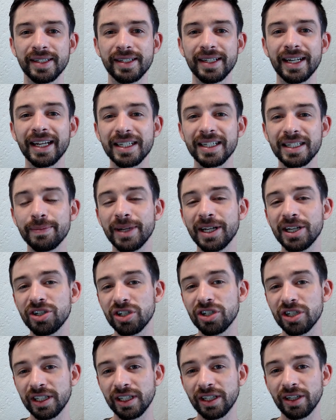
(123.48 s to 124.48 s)
not to
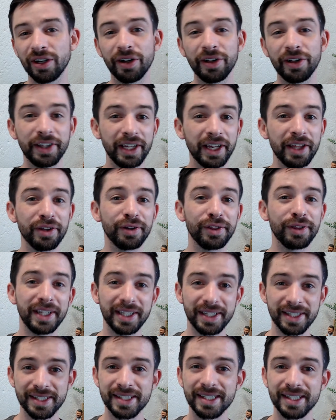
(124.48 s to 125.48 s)
mention all the other
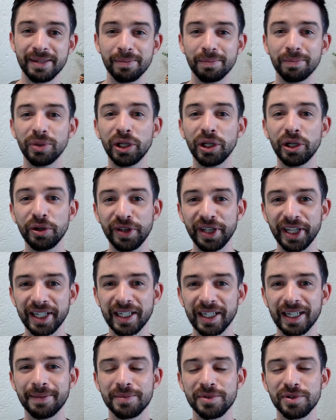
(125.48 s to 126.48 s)
things and bloat that
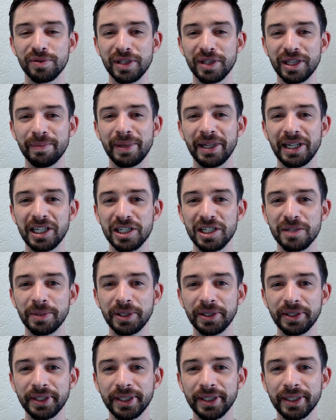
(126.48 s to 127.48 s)
comes with the page
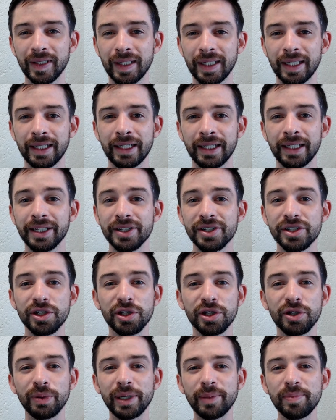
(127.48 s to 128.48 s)
builder. So
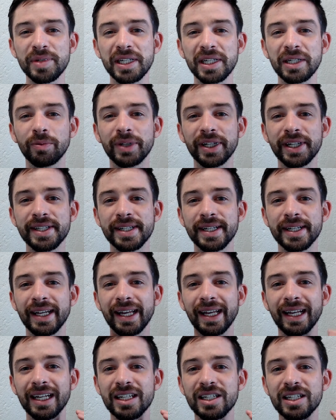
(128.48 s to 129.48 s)
the website was
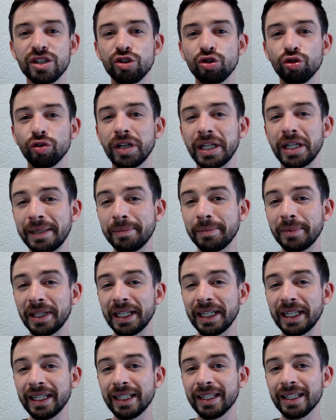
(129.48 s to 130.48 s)

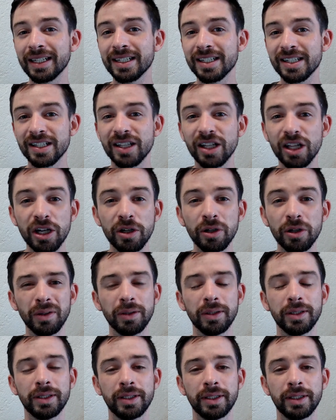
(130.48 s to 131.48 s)
extremely
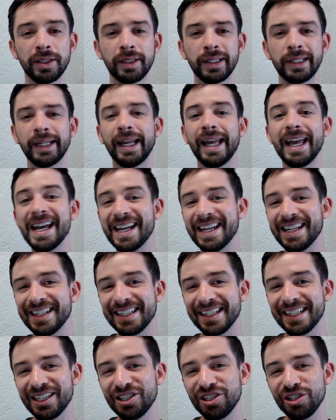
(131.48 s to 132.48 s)
slow. And
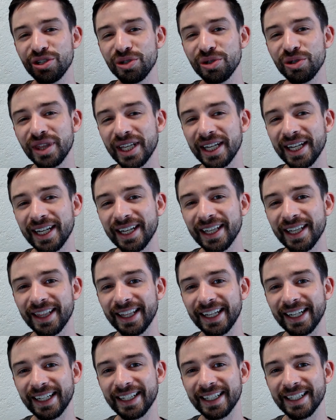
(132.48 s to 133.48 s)
do you think
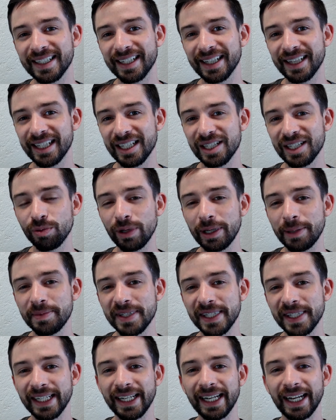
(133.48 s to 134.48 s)
that this
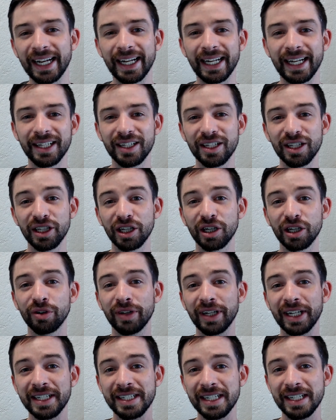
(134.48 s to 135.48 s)
website had the
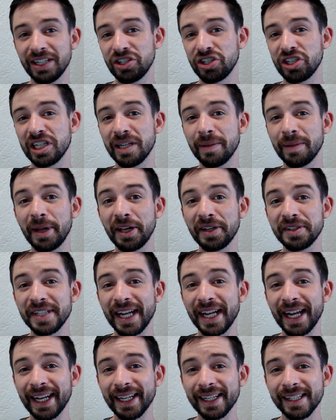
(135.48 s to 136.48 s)
correct H T M L
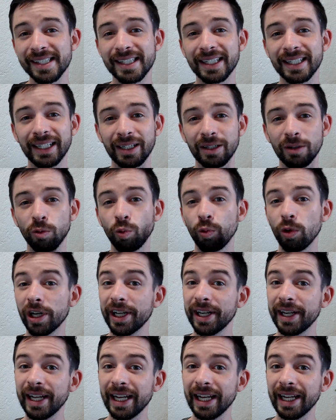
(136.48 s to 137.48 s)
tags like
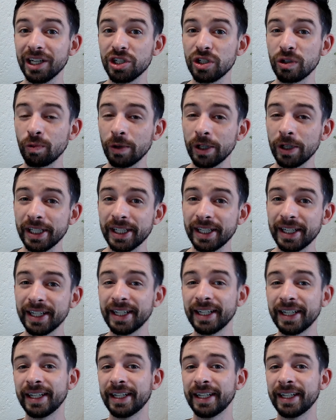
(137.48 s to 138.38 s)
one H one